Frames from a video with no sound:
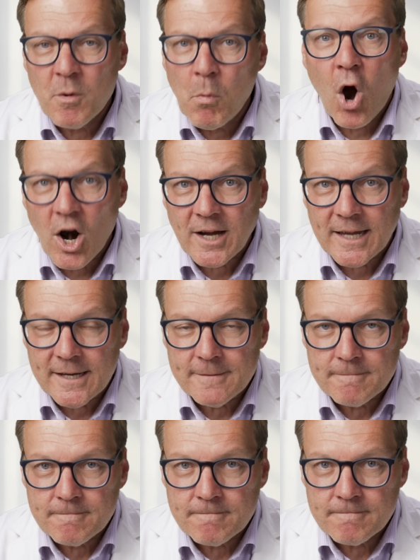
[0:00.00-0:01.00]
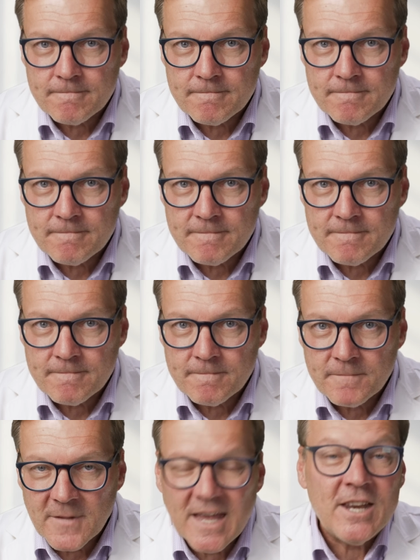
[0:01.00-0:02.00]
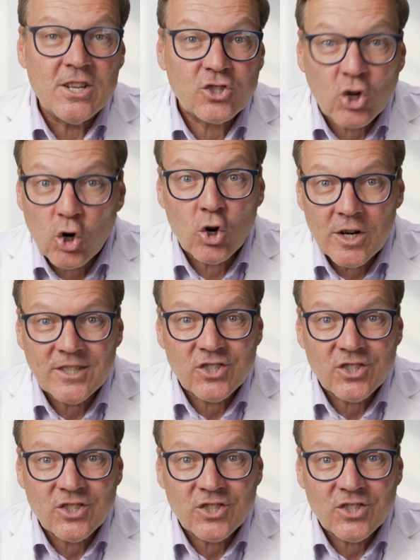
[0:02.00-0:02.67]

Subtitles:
the market in its current